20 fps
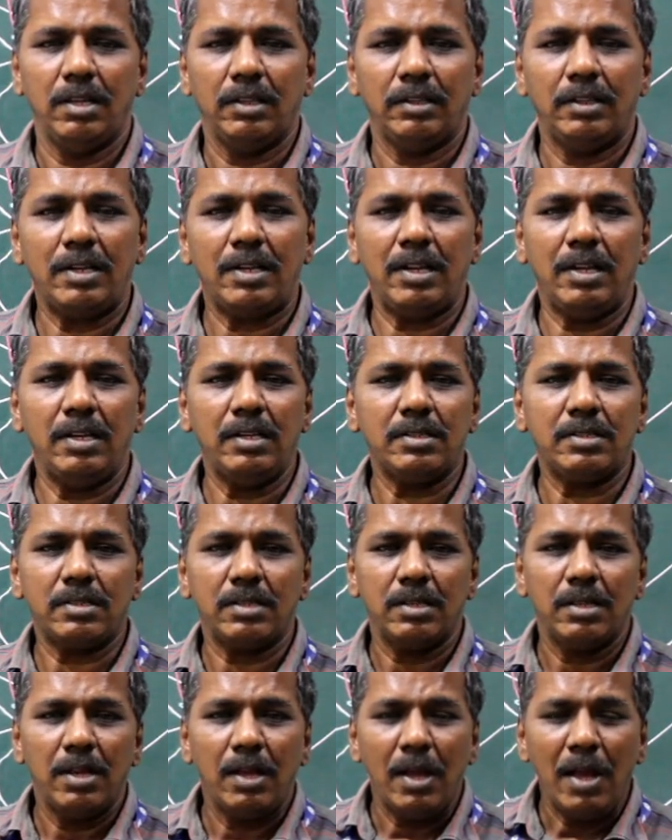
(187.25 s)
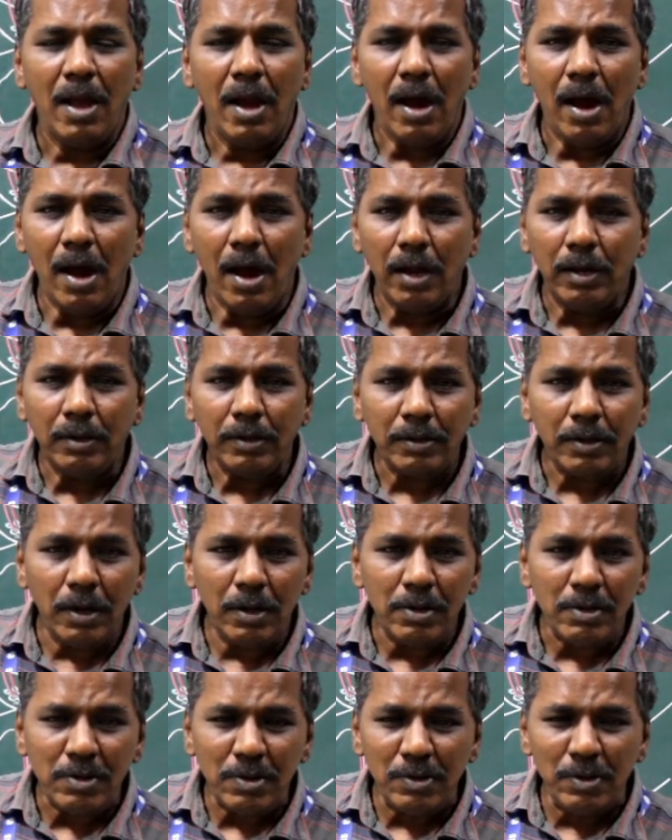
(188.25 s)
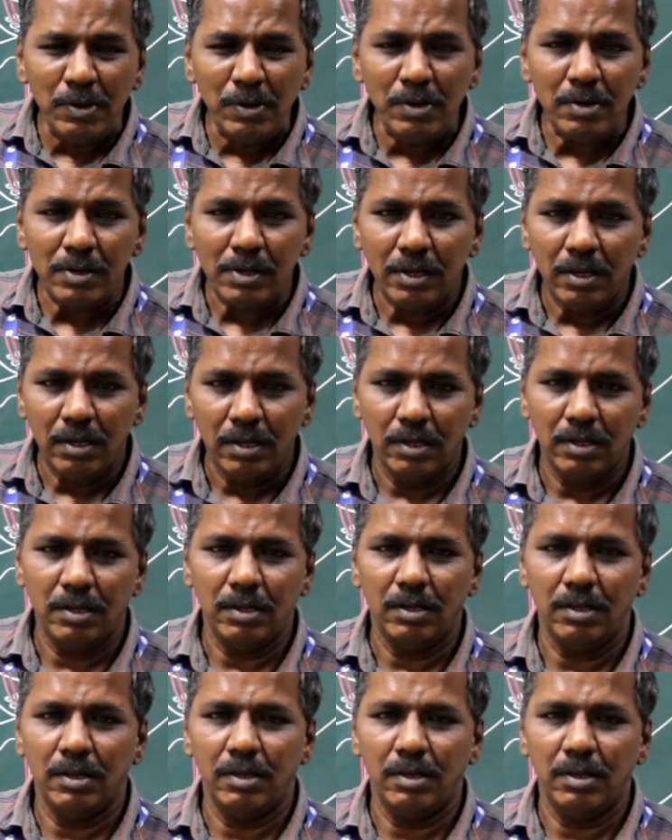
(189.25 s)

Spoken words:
that is, uncontrolled